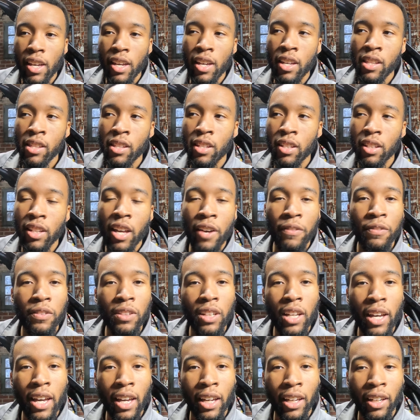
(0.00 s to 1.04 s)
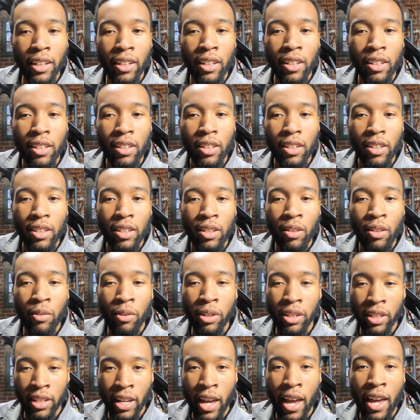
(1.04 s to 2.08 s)
in the left lane
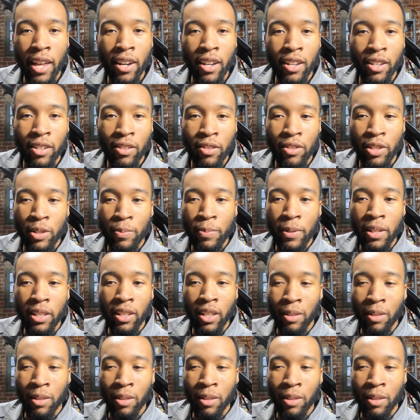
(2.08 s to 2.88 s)
doing 10 under the speed